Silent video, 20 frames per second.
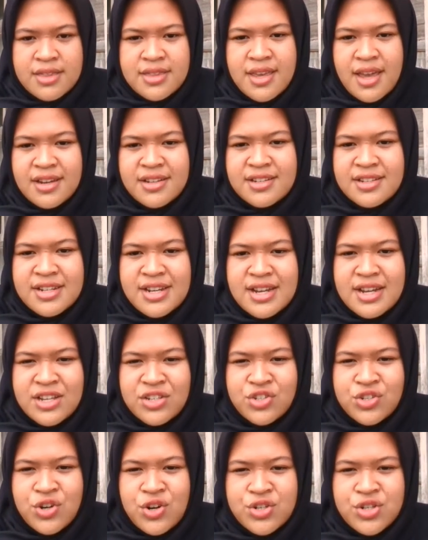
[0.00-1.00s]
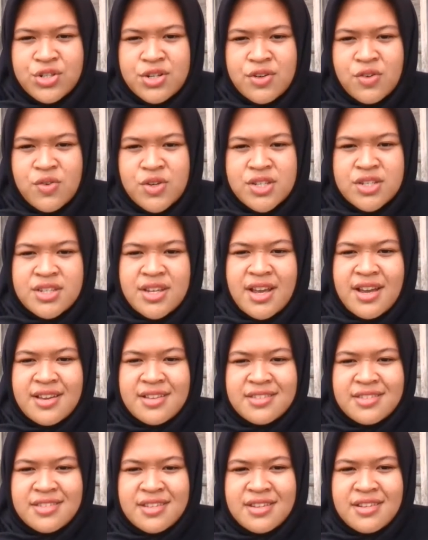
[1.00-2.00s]
That night, George
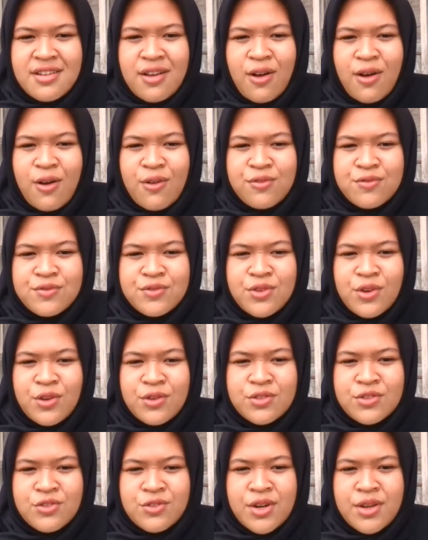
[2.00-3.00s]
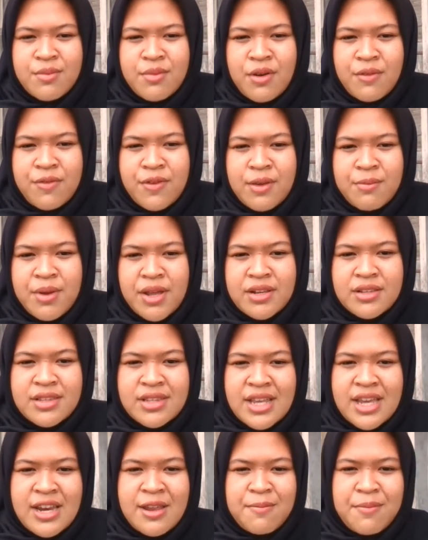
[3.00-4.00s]
recites an oft-told dream of him and
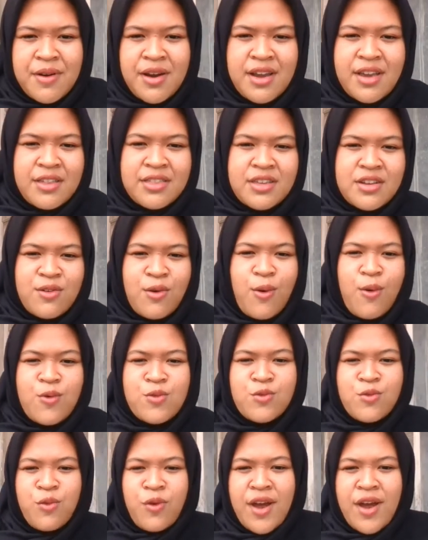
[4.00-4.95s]
Lenny buying their own